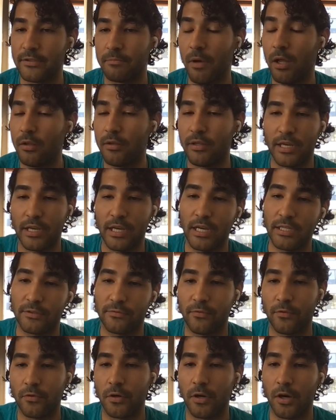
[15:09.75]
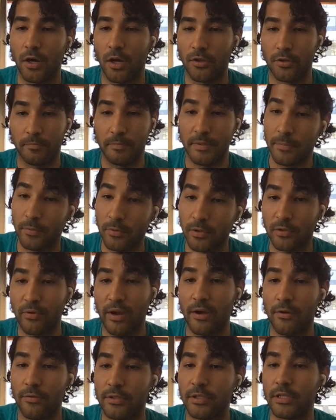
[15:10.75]
smaller than it is for other people
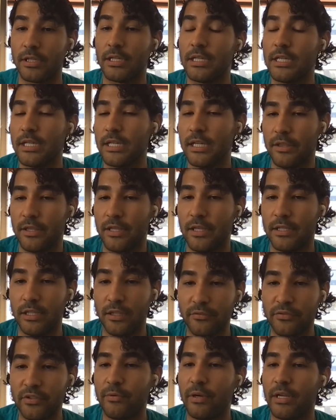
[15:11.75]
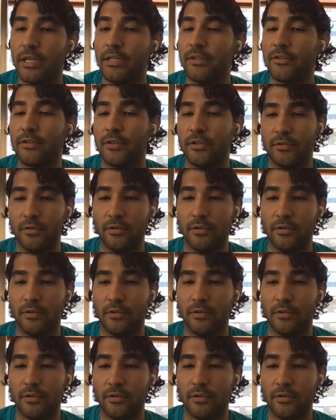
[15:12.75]
around the delivery radius.